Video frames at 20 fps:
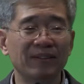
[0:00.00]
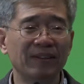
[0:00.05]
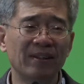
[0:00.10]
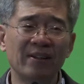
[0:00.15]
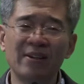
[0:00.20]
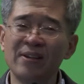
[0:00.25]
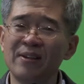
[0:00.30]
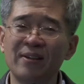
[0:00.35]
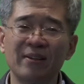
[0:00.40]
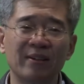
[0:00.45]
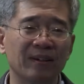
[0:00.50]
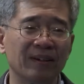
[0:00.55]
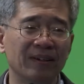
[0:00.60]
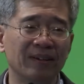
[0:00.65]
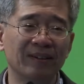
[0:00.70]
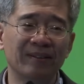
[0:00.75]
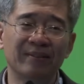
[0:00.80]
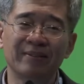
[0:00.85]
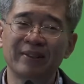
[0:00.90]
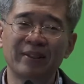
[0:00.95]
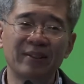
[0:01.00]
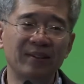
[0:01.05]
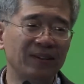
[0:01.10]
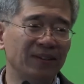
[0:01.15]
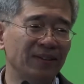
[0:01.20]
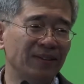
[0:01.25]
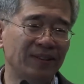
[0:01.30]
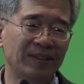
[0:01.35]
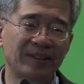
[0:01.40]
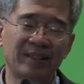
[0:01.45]
No,
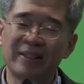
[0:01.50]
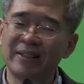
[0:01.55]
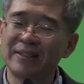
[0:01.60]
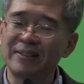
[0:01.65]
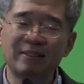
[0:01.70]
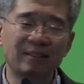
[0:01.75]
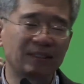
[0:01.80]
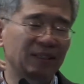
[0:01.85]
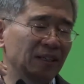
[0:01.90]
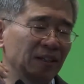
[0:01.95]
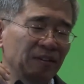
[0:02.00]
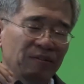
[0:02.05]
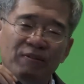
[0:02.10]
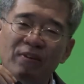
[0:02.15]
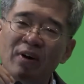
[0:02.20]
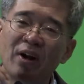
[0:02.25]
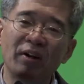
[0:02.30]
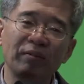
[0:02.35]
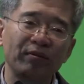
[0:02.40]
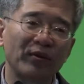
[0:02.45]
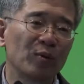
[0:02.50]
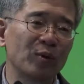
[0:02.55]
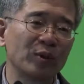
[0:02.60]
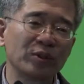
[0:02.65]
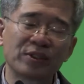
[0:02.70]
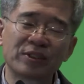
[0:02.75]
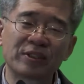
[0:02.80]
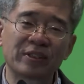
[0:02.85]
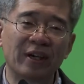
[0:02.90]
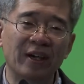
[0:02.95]
skills are evolving all
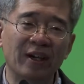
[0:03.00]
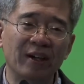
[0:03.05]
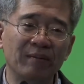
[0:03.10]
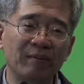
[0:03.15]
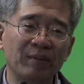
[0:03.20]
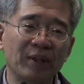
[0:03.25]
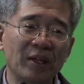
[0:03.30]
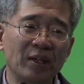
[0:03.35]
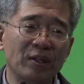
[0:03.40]
the time.